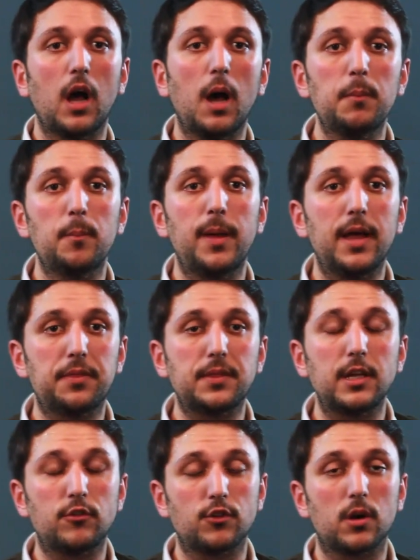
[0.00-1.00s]
I'm a math
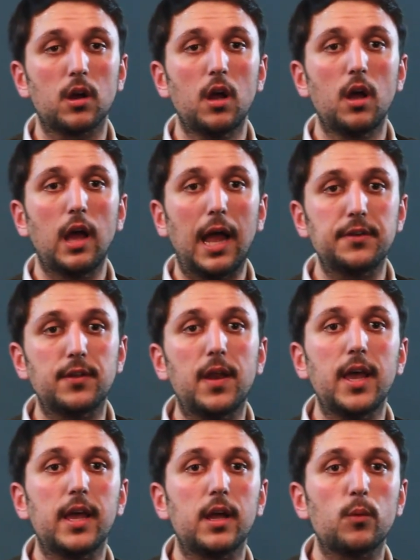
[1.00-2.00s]
teacher, and
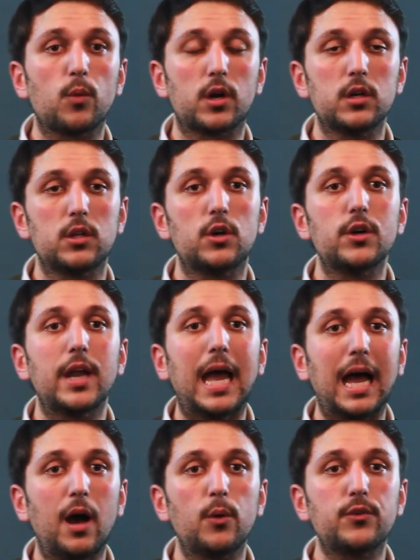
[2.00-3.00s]
today we're going to learn
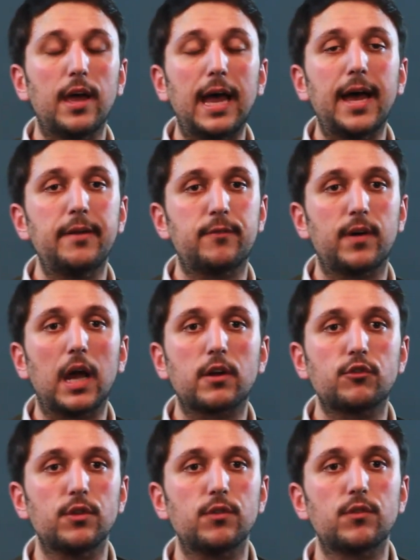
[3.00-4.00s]
how to add
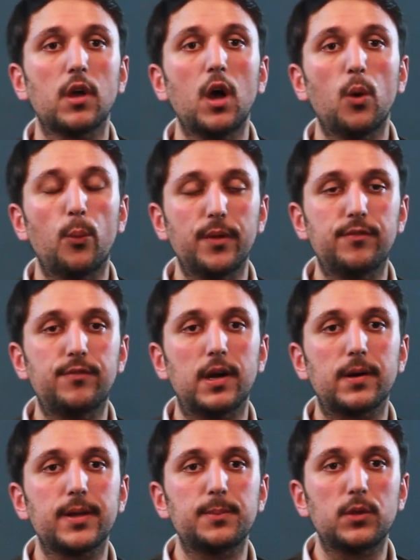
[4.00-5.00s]
fractions with
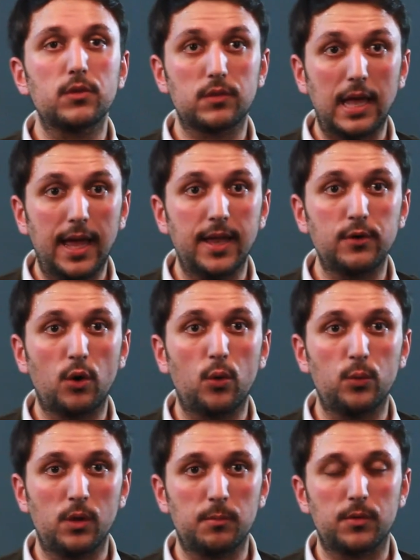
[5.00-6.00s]
variables and whole
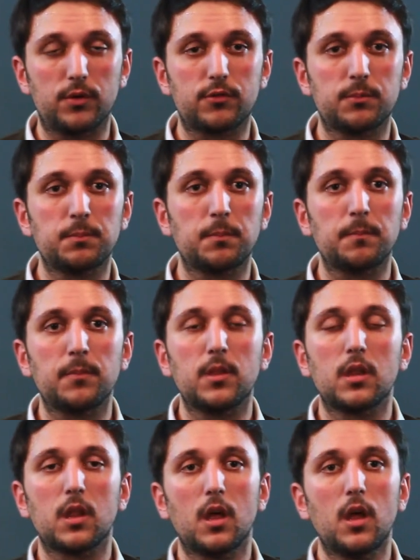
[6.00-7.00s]
numbers.
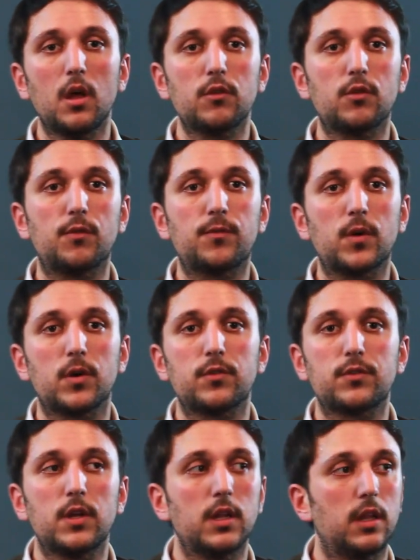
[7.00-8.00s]
So
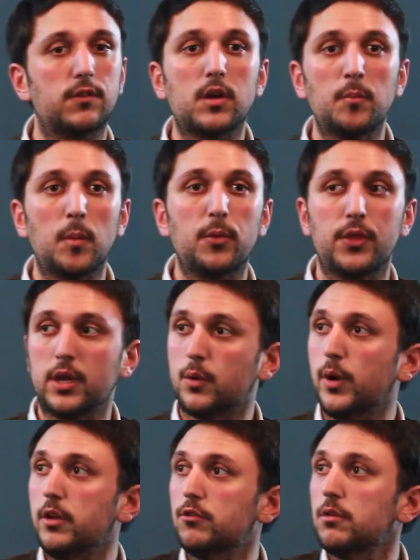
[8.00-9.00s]
first, let's come up with an
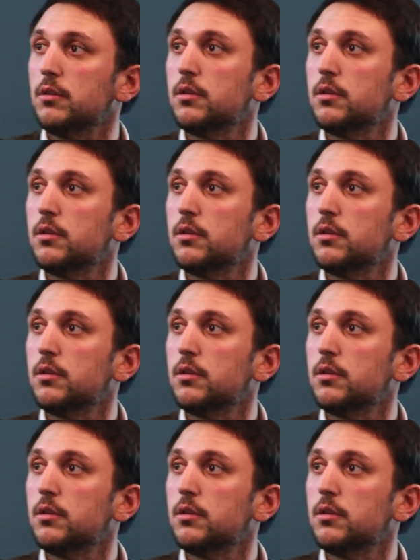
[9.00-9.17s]
equation.